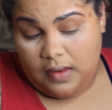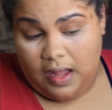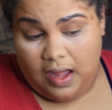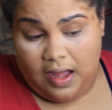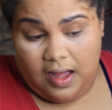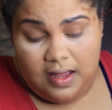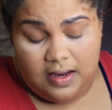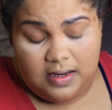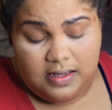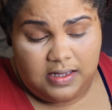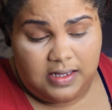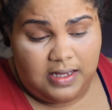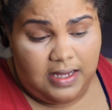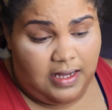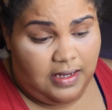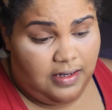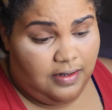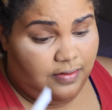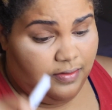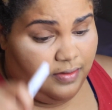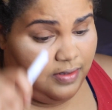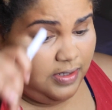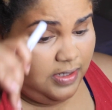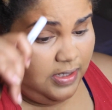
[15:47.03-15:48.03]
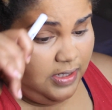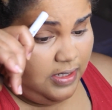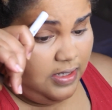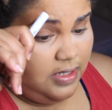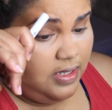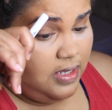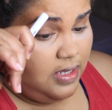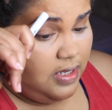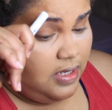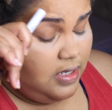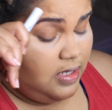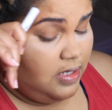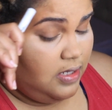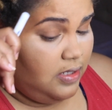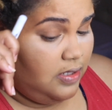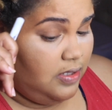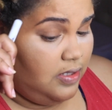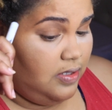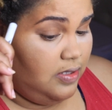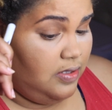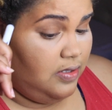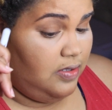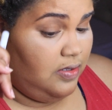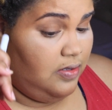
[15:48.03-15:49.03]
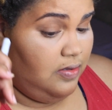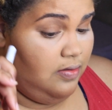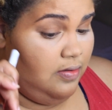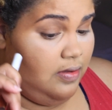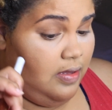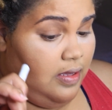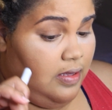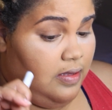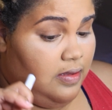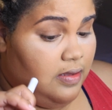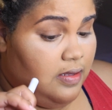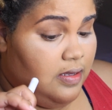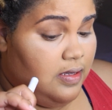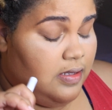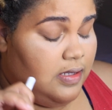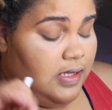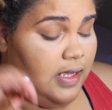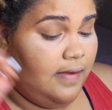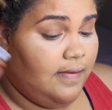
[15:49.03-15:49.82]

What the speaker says: Honestly, I usually just do like this.